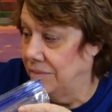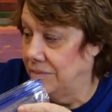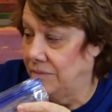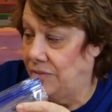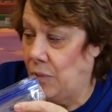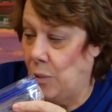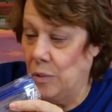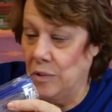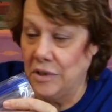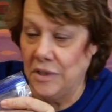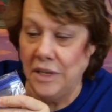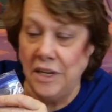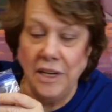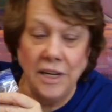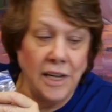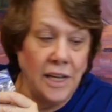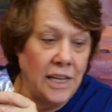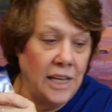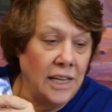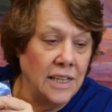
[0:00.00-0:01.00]

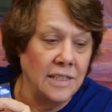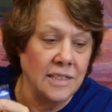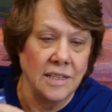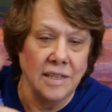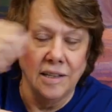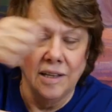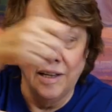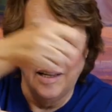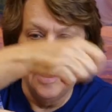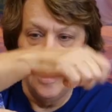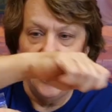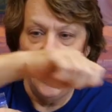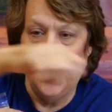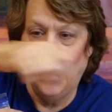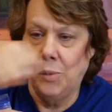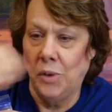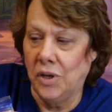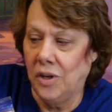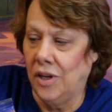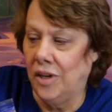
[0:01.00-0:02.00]
14 kids. How
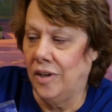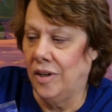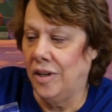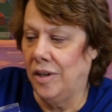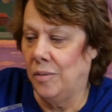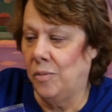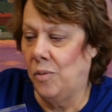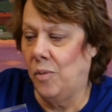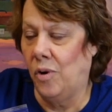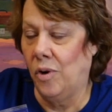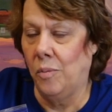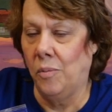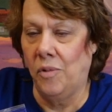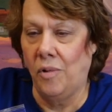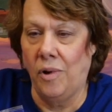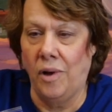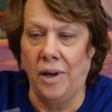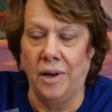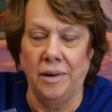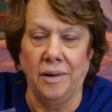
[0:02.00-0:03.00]
am I going to get warm
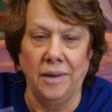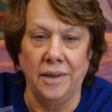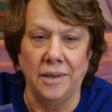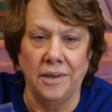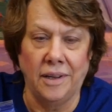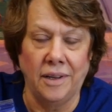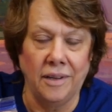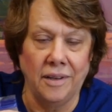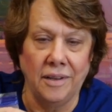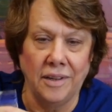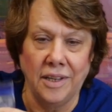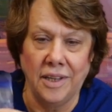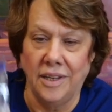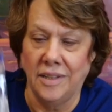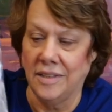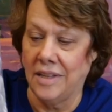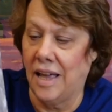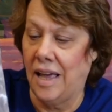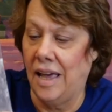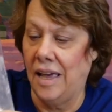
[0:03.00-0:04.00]
water in all of
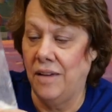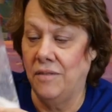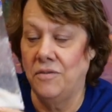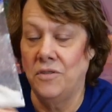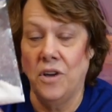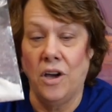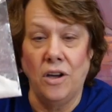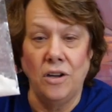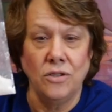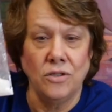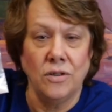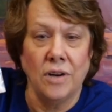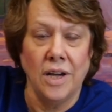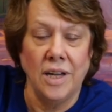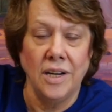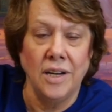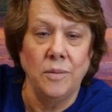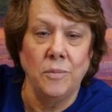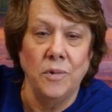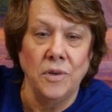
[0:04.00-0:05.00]
these? I have not
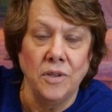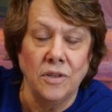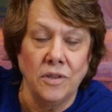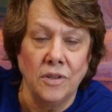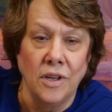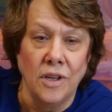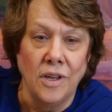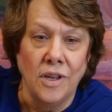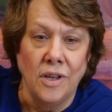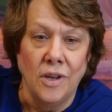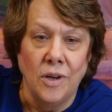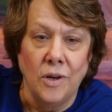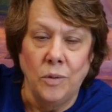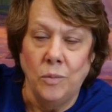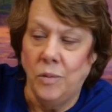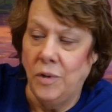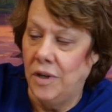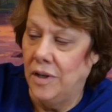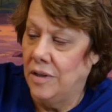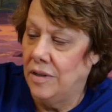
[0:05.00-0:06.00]
tried it with
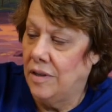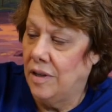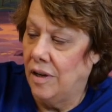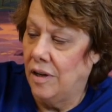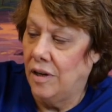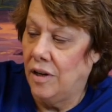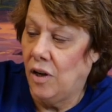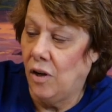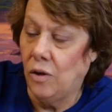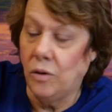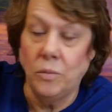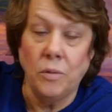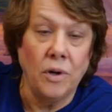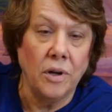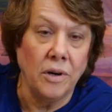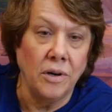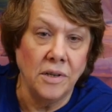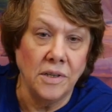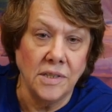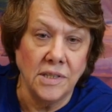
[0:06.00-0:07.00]
cold
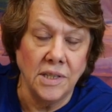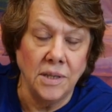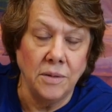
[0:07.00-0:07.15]
water to see